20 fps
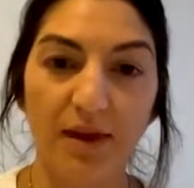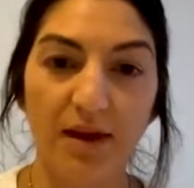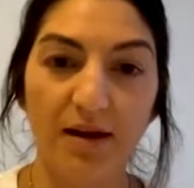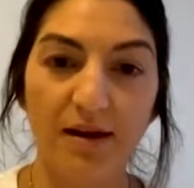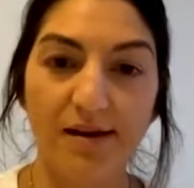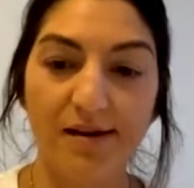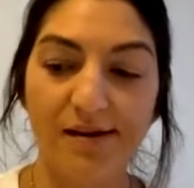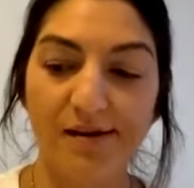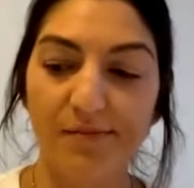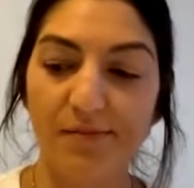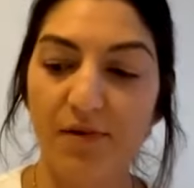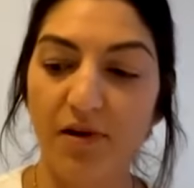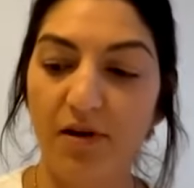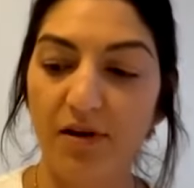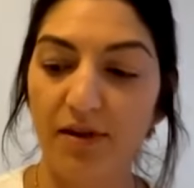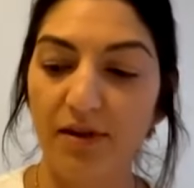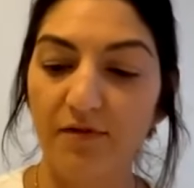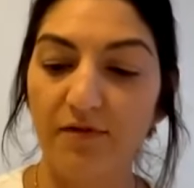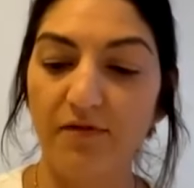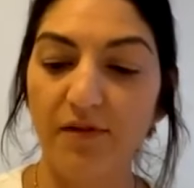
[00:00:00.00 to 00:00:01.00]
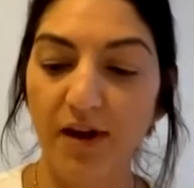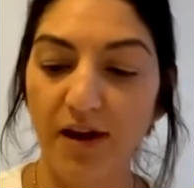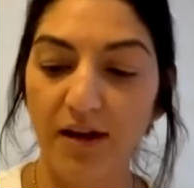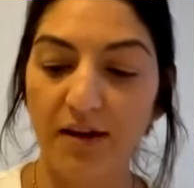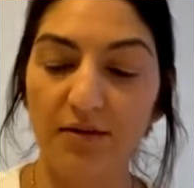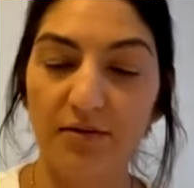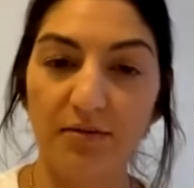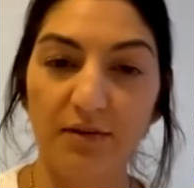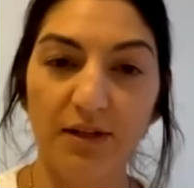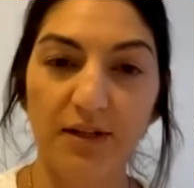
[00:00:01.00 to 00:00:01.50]
um, on the
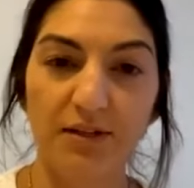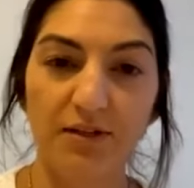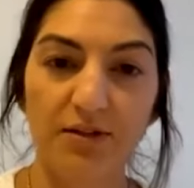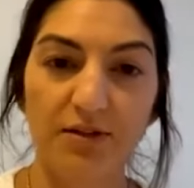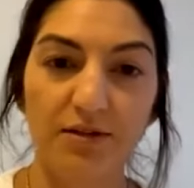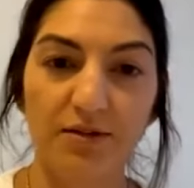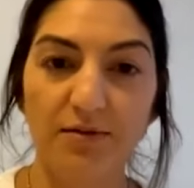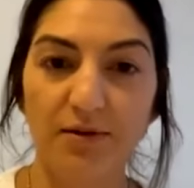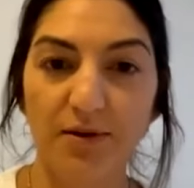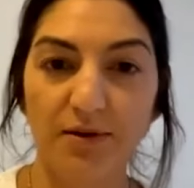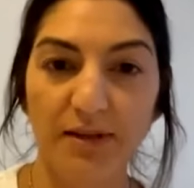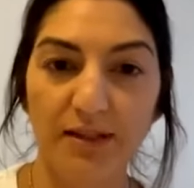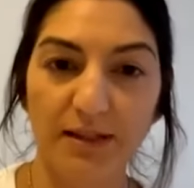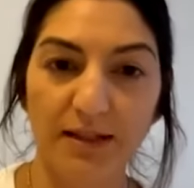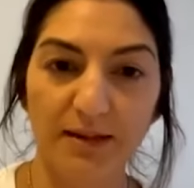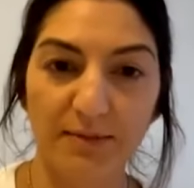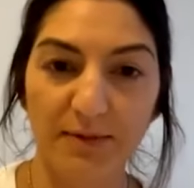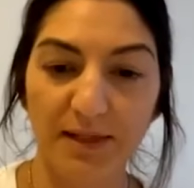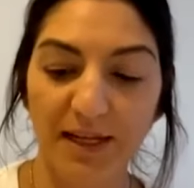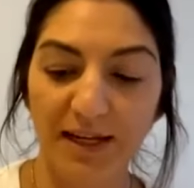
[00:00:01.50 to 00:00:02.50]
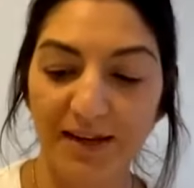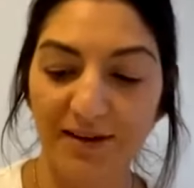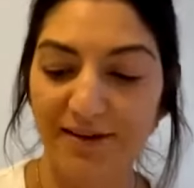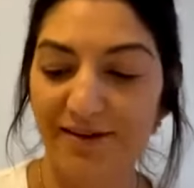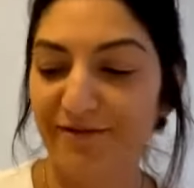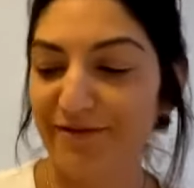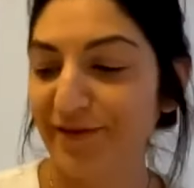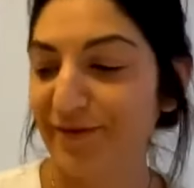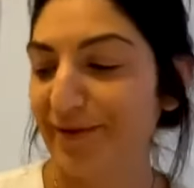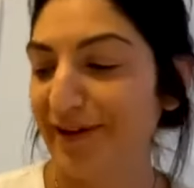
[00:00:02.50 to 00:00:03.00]
front, which you always end up taking
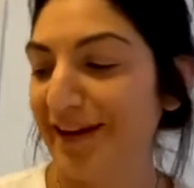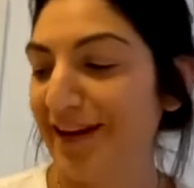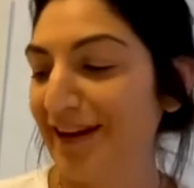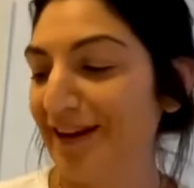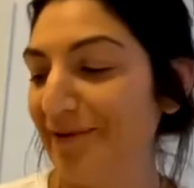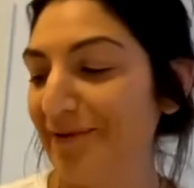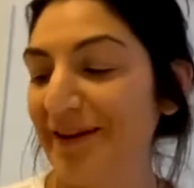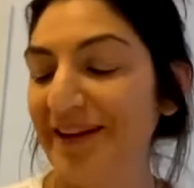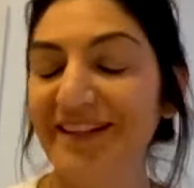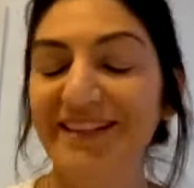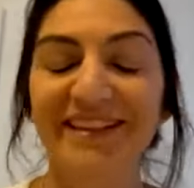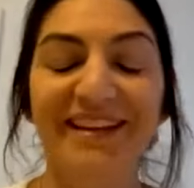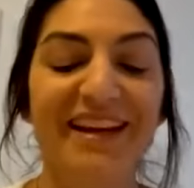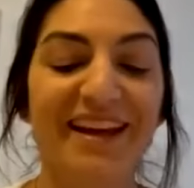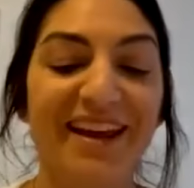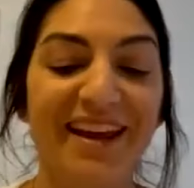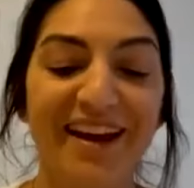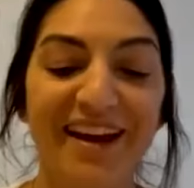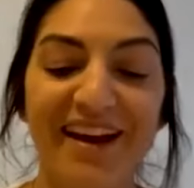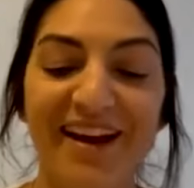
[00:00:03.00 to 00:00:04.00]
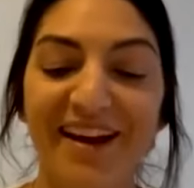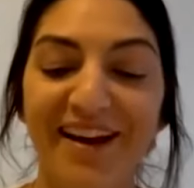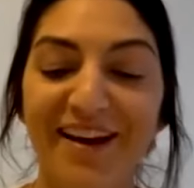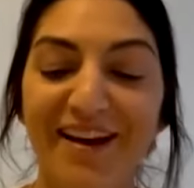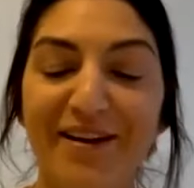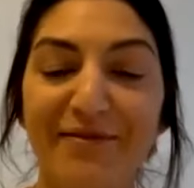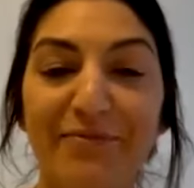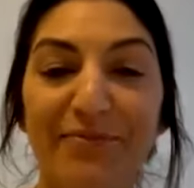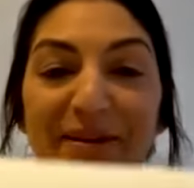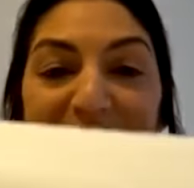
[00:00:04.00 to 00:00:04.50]
off your bed anyways.
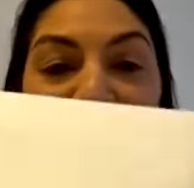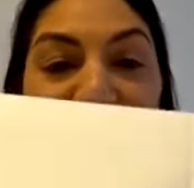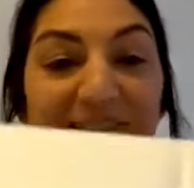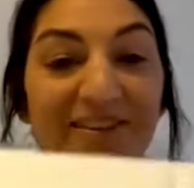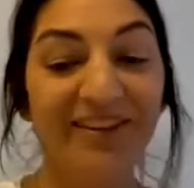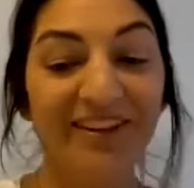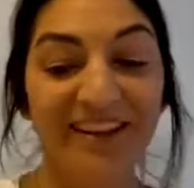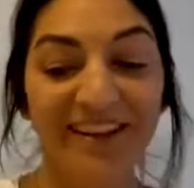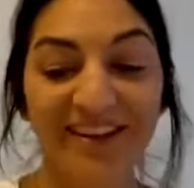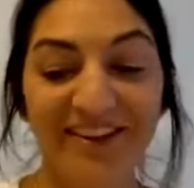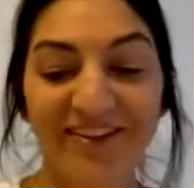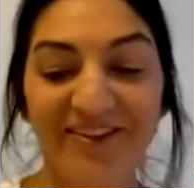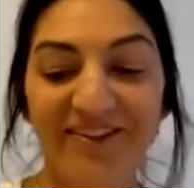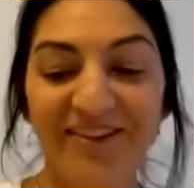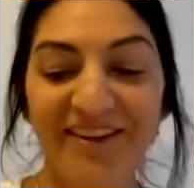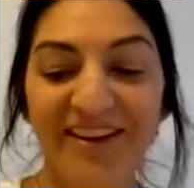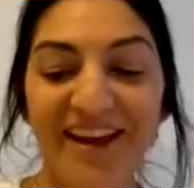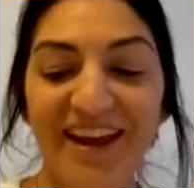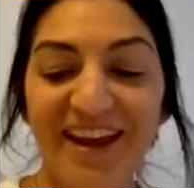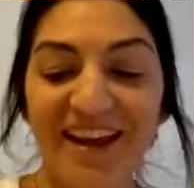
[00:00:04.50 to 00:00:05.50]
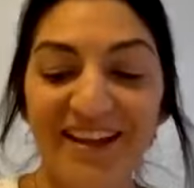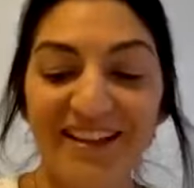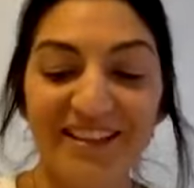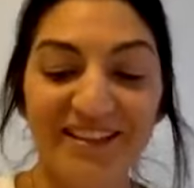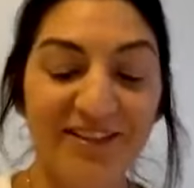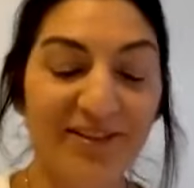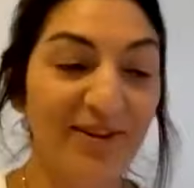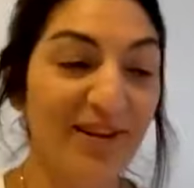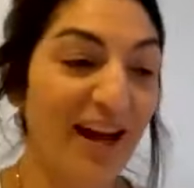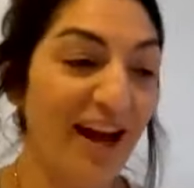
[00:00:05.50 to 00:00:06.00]
Um, but they look cute.
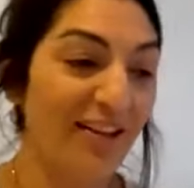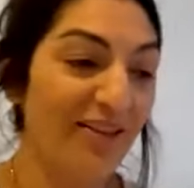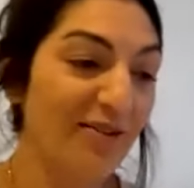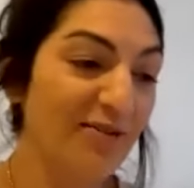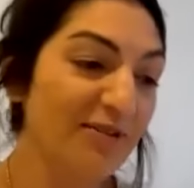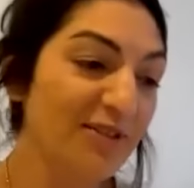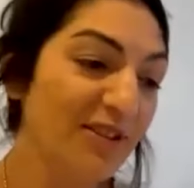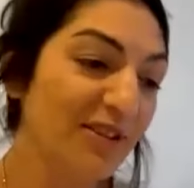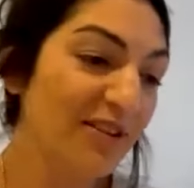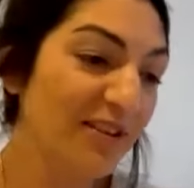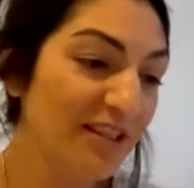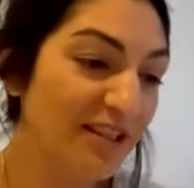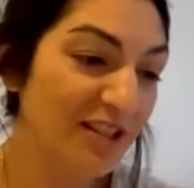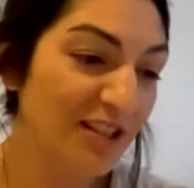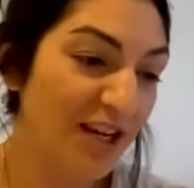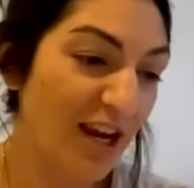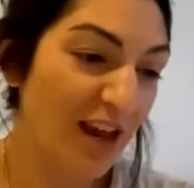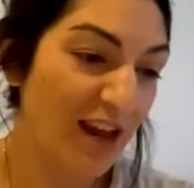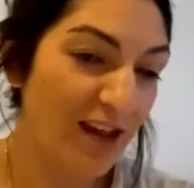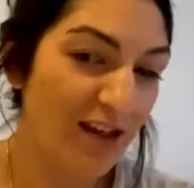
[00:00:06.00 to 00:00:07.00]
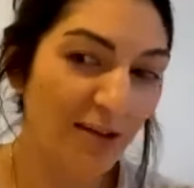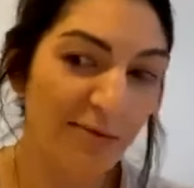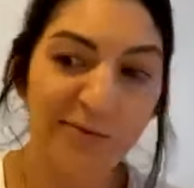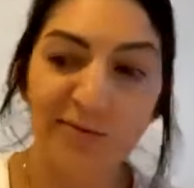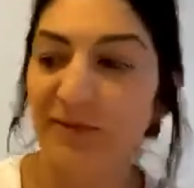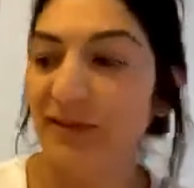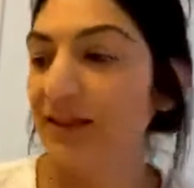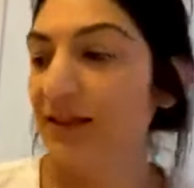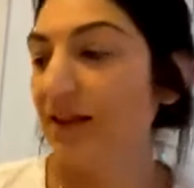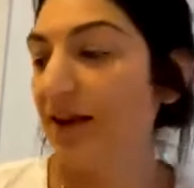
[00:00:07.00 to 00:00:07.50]
So yeah, those the
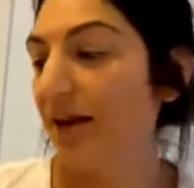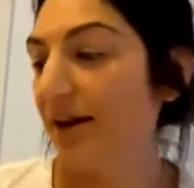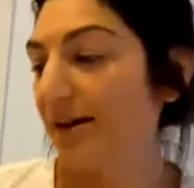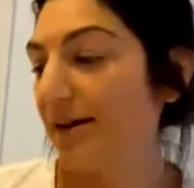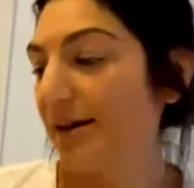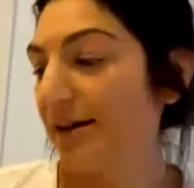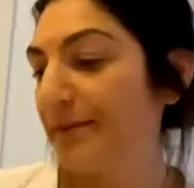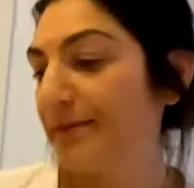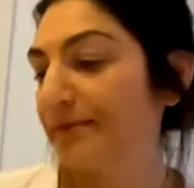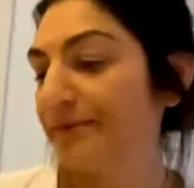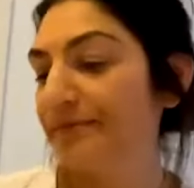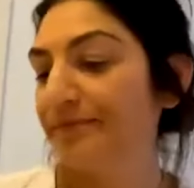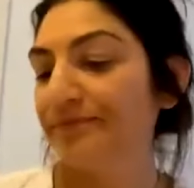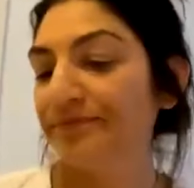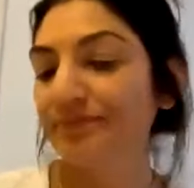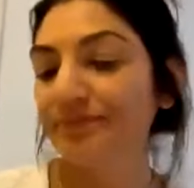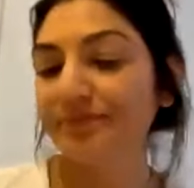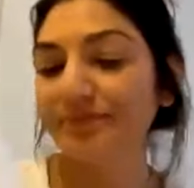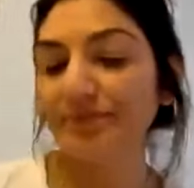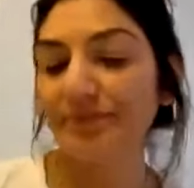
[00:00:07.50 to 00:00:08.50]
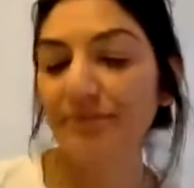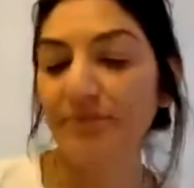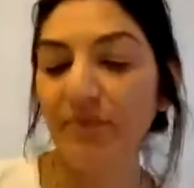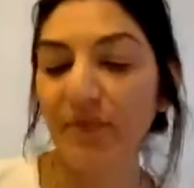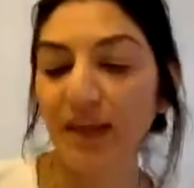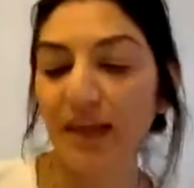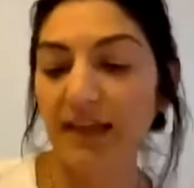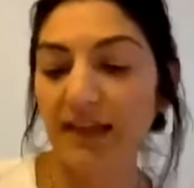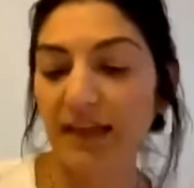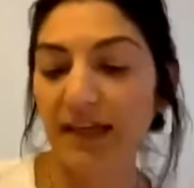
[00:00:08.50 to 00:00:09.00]
shams. Um,
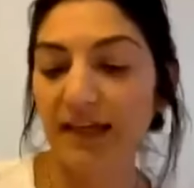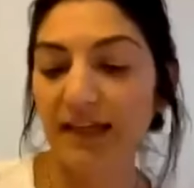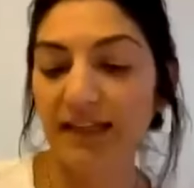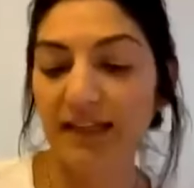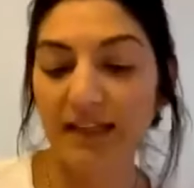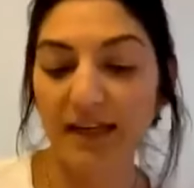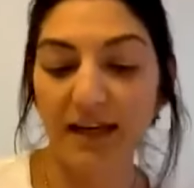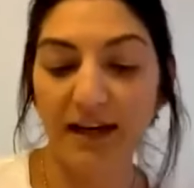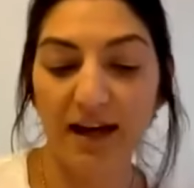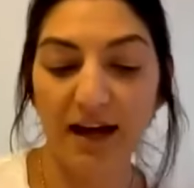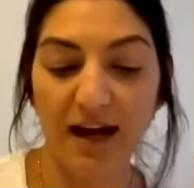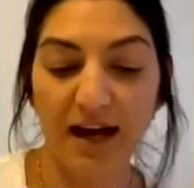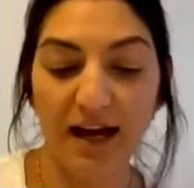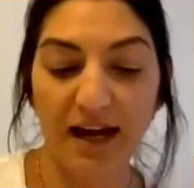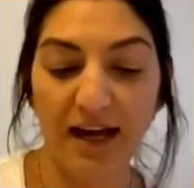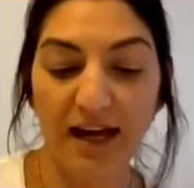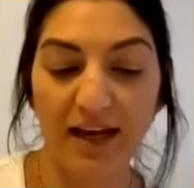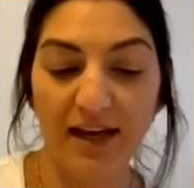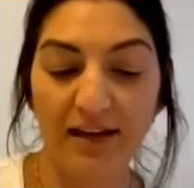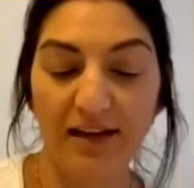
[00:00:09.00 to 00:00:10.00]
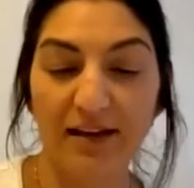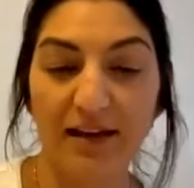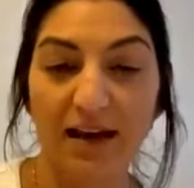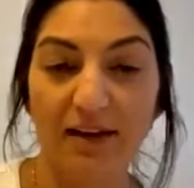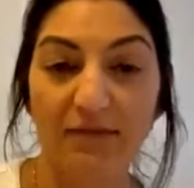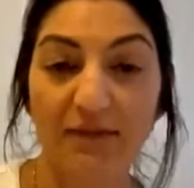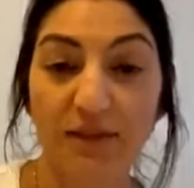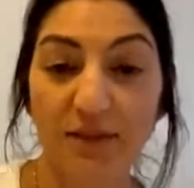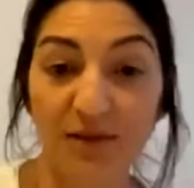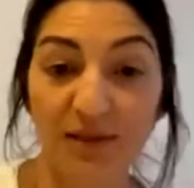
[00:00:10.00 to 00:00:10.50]
and like I said, I
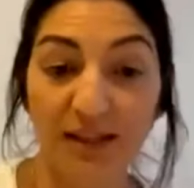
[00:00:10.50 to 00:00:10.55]
have two